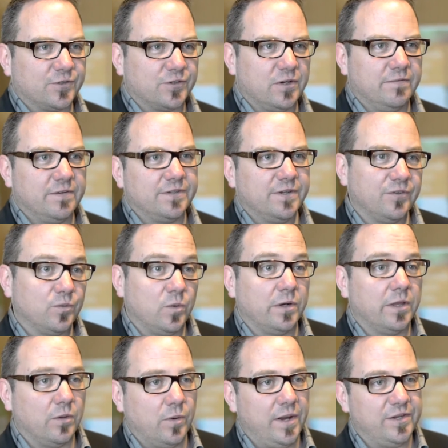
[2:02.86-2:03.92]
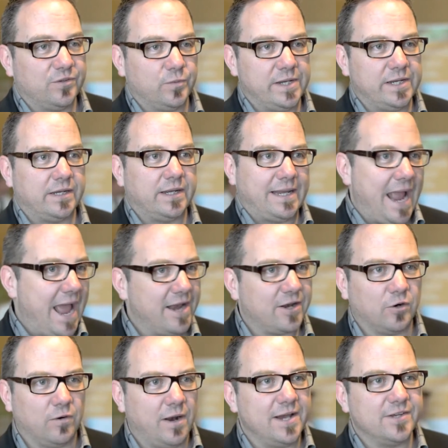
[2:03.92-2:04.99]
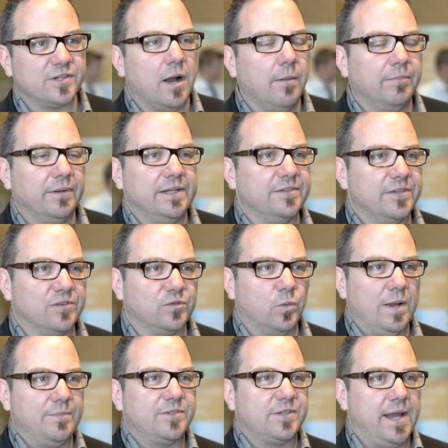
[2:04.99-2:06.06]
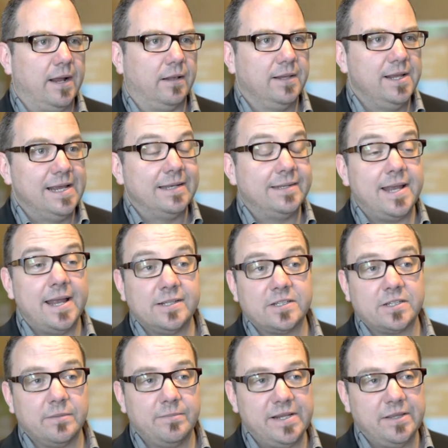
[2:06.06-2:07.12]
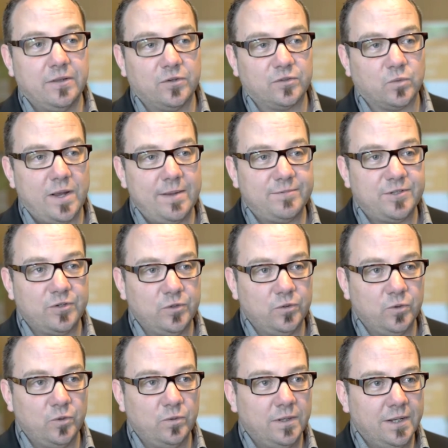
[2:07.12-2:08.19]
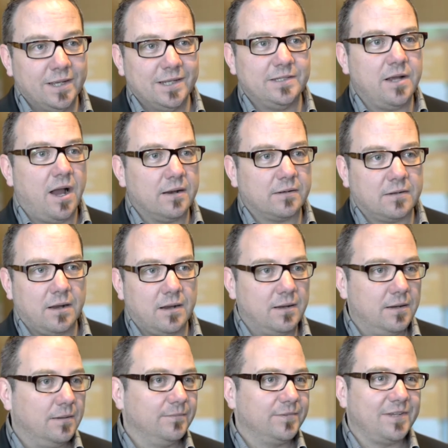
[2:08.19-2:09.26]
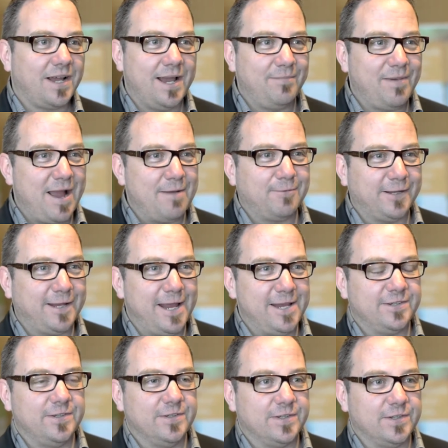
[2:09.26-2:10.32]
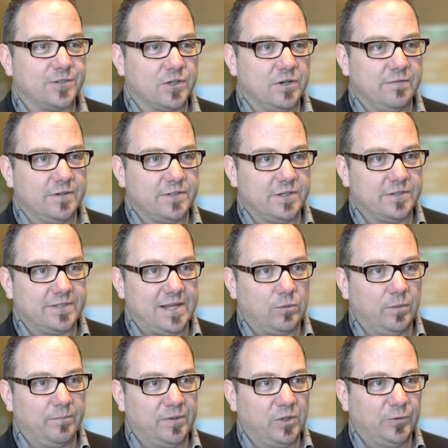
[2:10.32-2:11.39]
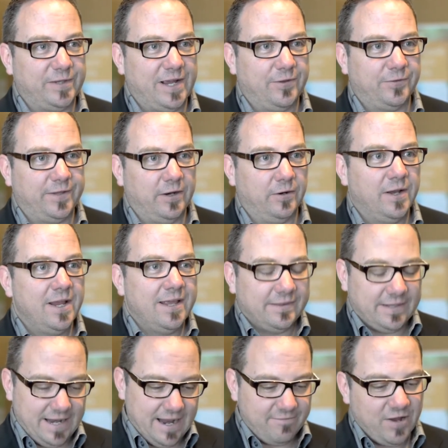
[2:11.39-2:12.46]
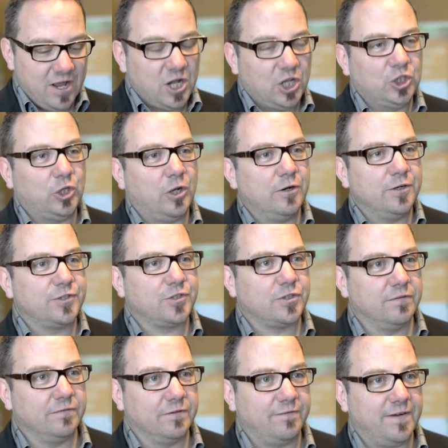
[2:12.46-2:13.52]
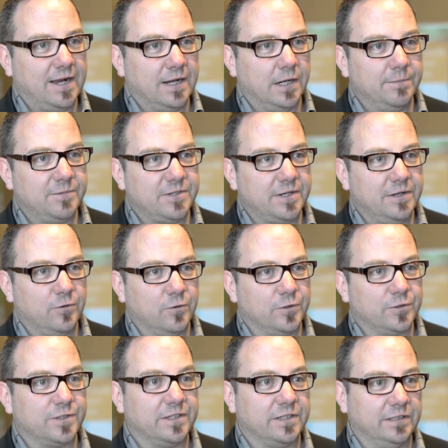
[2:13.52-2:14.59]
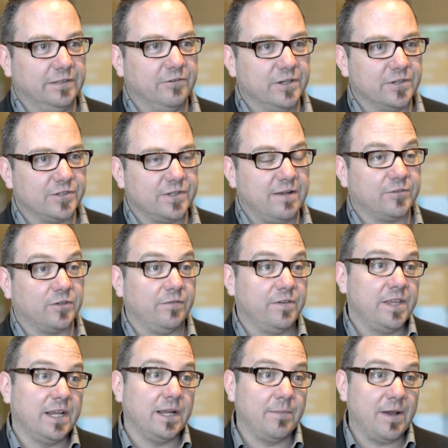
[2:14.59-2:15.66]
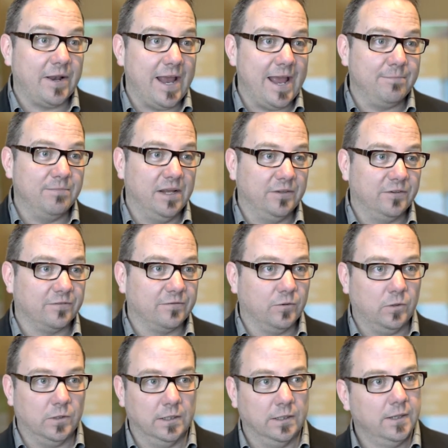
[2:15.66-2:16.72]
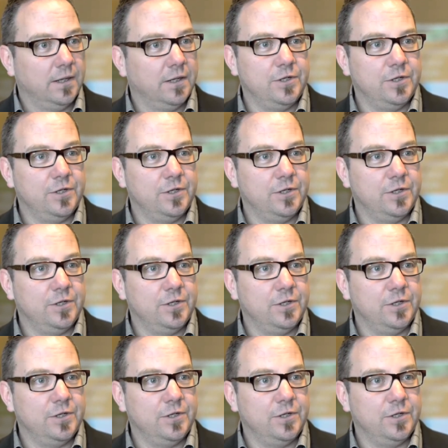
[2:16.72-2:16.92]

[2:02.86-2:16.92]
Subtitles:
services, one of the ways we categorize companies as web scale tends to be those Web 2, .com type applications and services that were built out there that have large server farms in order to deliver their stuff. So if you think about Edmunds for